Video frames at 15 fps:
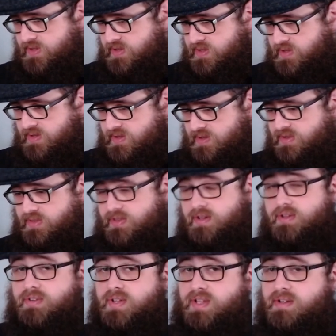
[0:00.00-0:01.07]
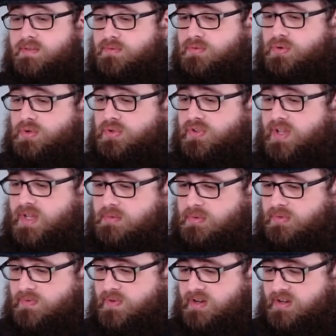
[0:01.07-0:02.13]
13 and 14 was
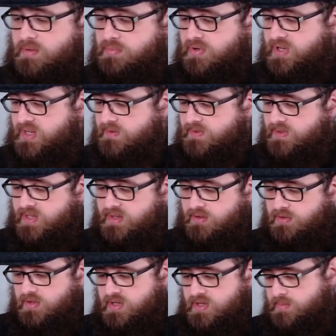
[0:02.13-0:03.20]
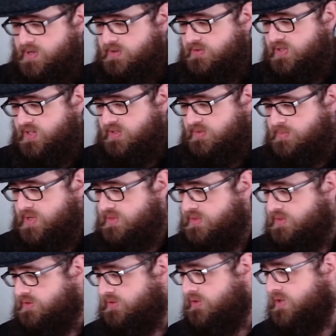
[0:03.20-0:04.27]
very brief. I think it was only about 6
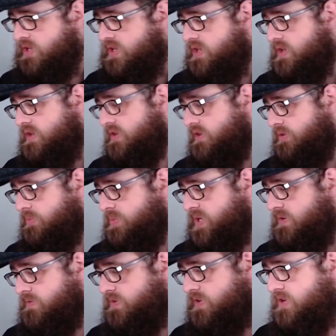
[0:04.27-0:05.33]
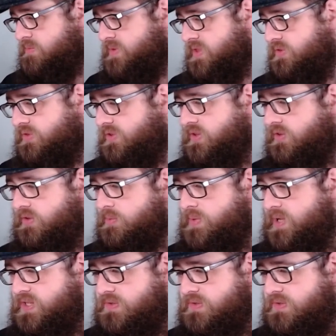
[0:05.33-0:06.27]
months. And it's been a few months since the batch